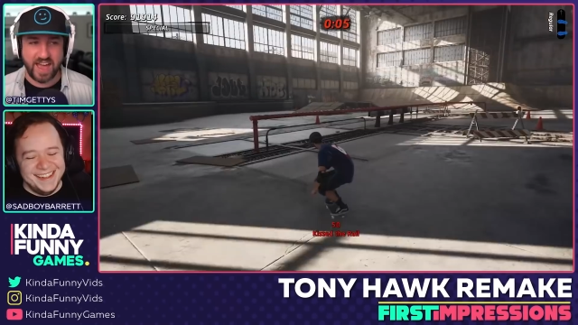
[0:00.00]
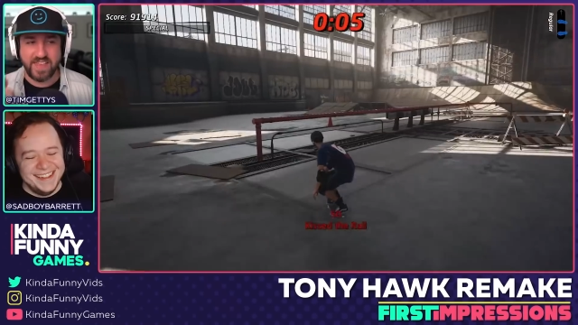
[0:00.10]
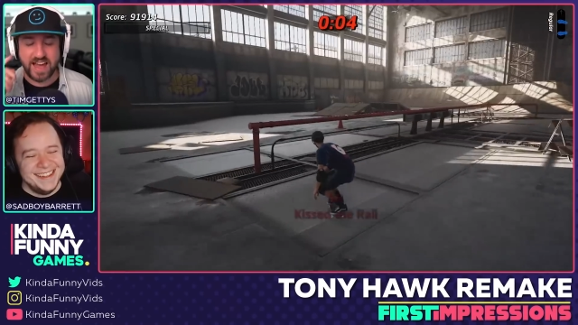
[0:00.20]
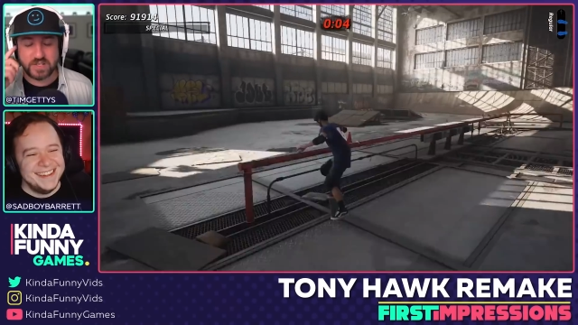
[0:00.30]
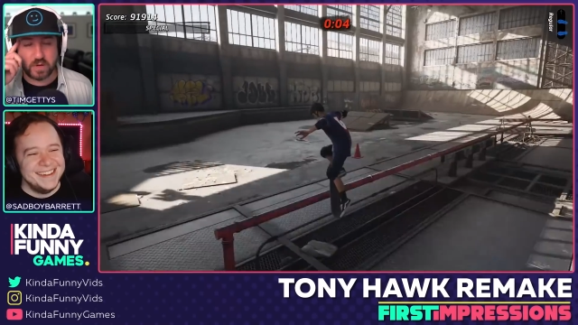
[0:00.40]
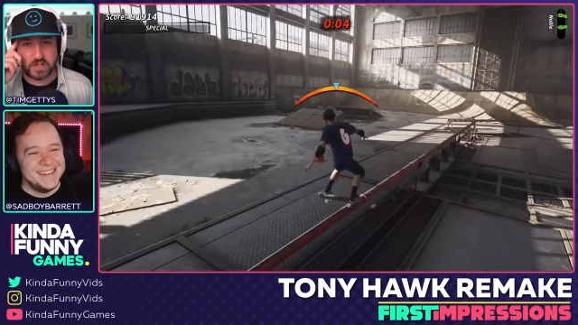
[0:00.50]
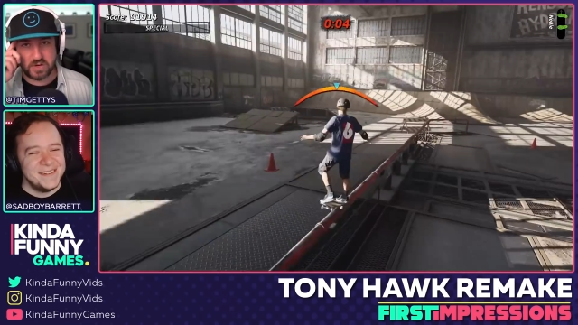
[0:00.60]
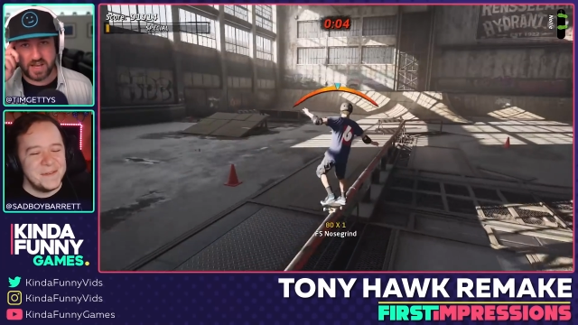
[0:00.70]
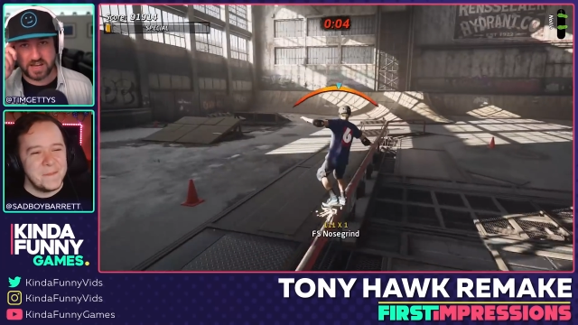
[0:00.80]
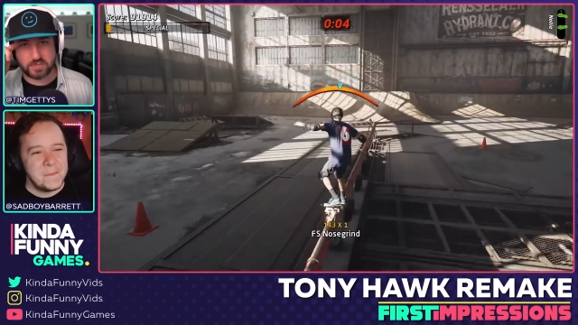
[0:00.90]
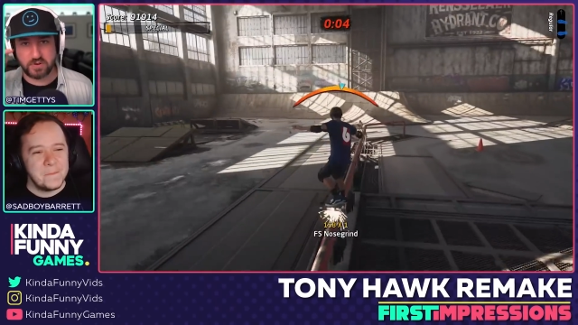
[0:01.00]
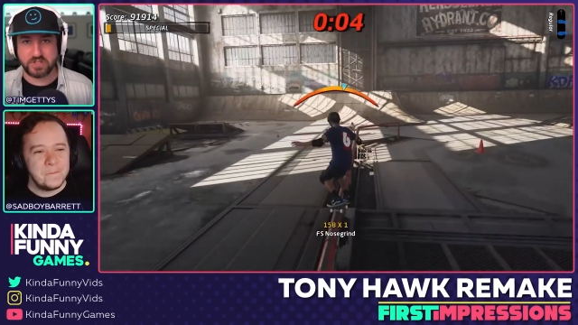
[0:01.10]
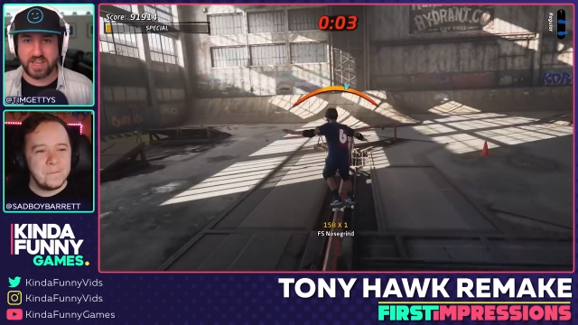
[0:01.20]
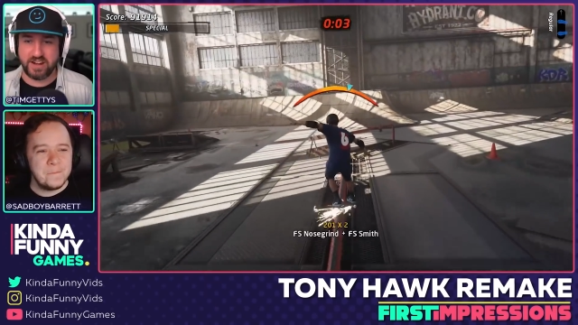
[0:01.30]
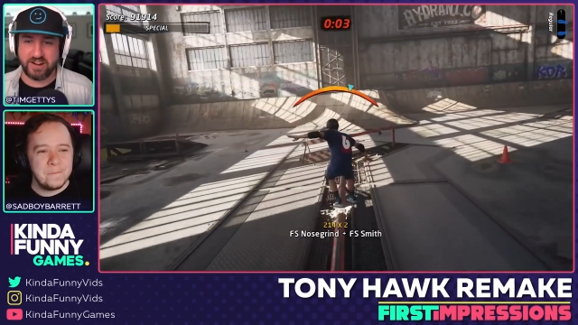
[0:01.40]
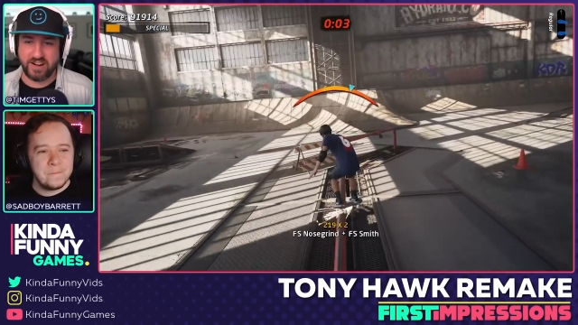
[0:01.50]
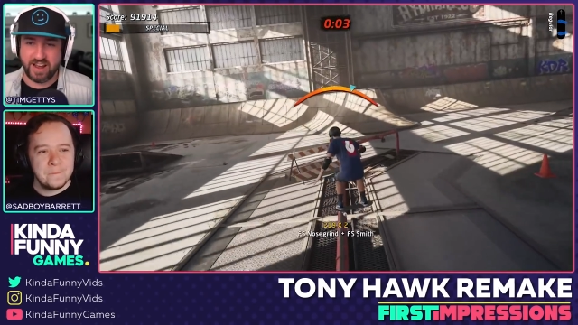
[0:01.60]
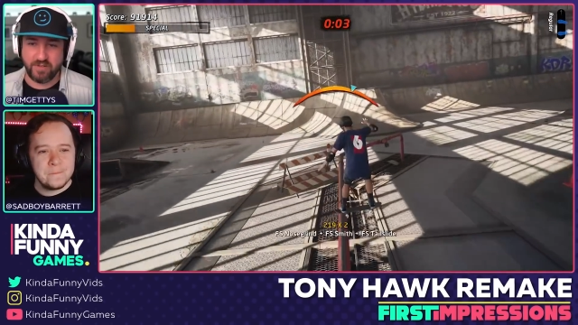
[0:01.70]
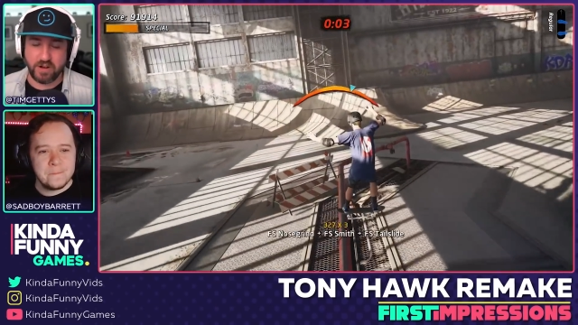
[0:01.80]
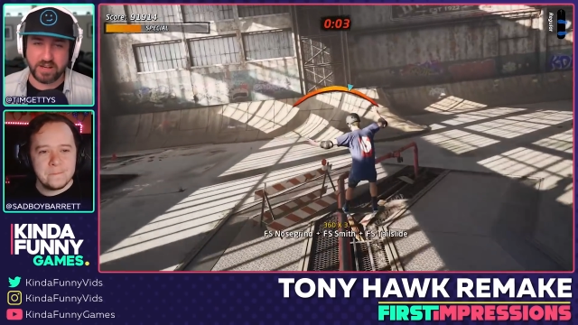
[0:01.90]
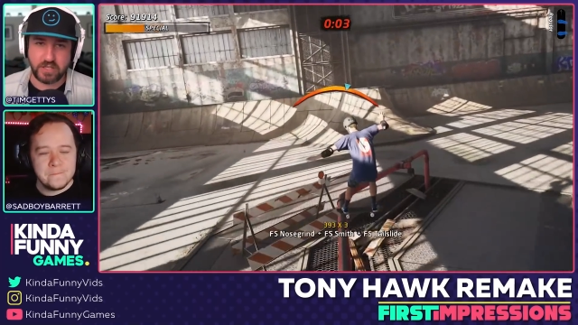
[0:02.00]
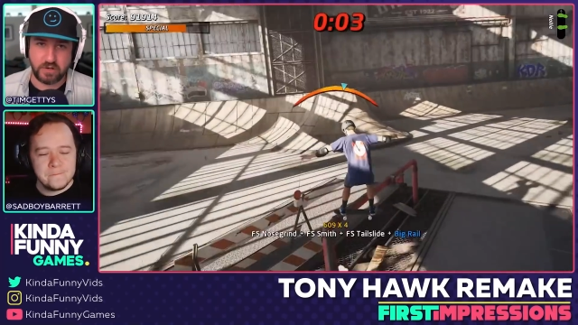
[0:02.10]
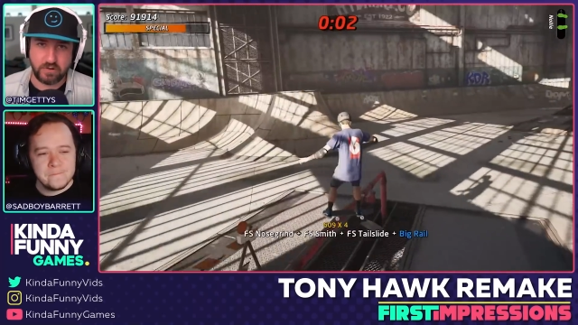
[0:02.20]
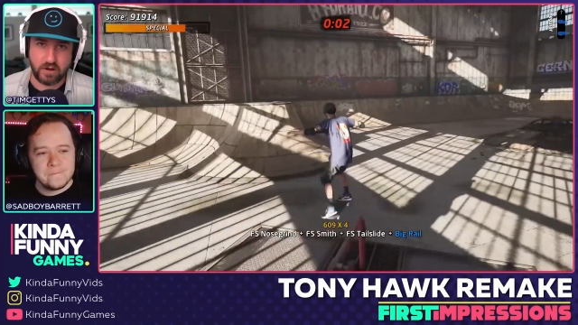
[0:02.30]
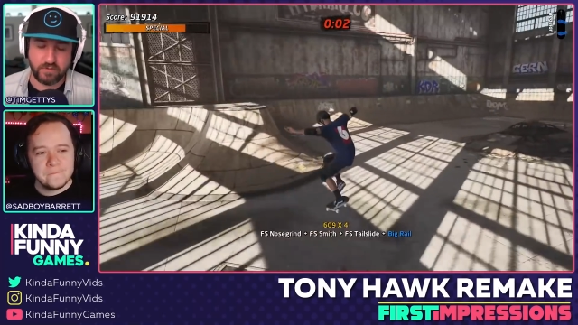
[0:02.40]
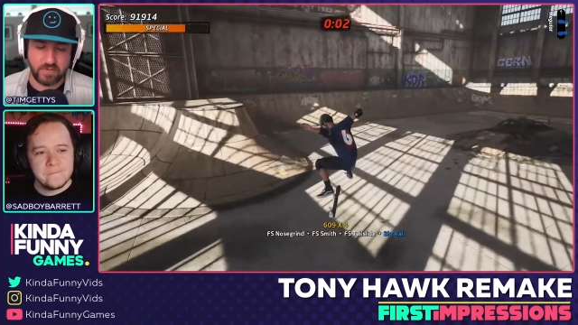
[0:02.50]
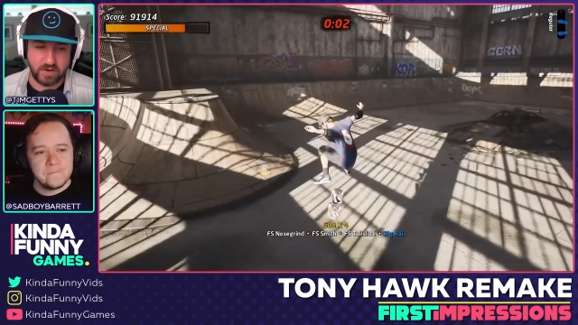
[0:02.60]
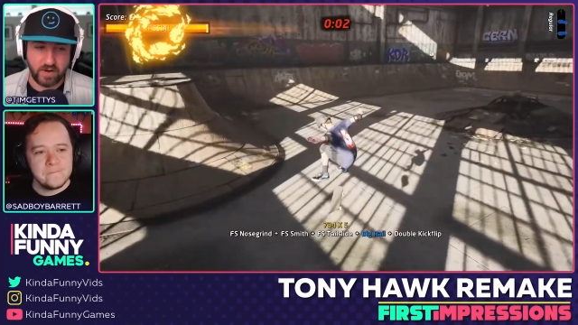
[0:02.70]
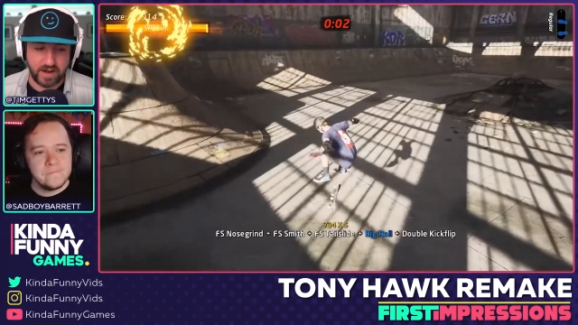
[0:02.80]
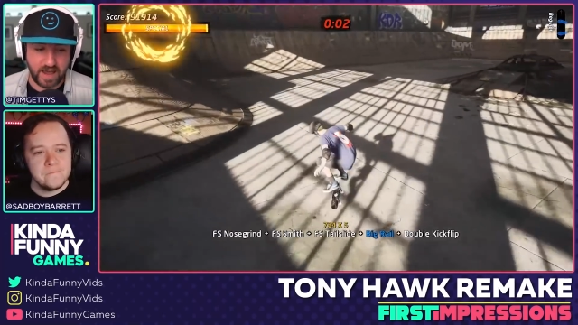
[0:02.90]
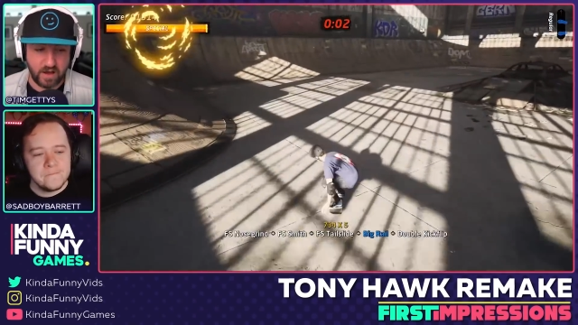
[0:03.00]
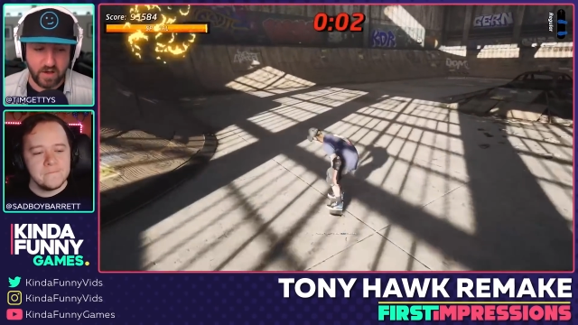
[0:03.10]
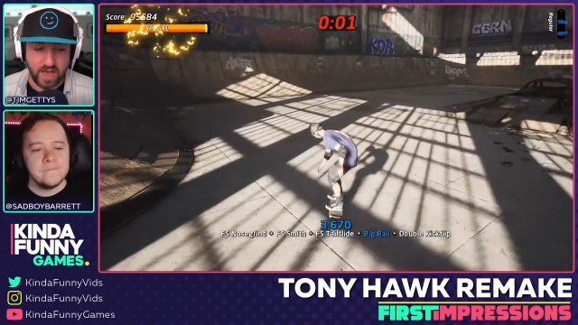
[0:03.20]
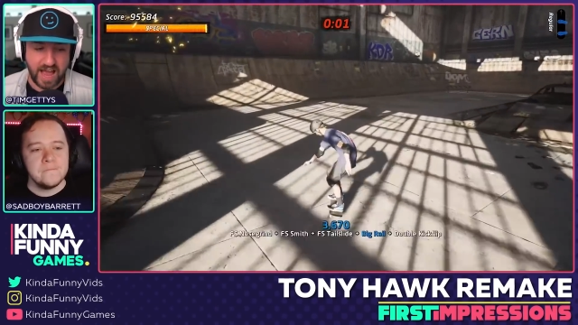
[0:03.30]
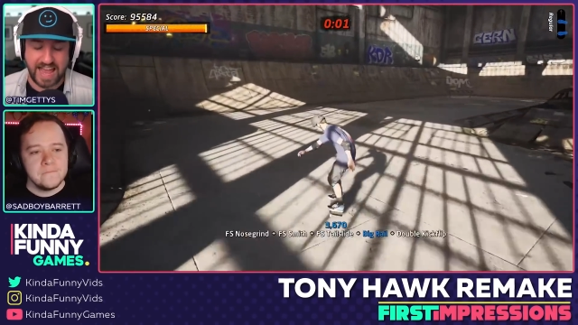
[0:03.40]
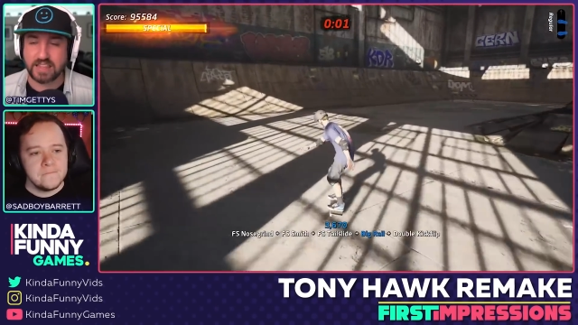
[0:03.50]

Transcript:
Speaker 1: And that's what Tony Hawk's Pro Skater uh, One and Two are for me right now. I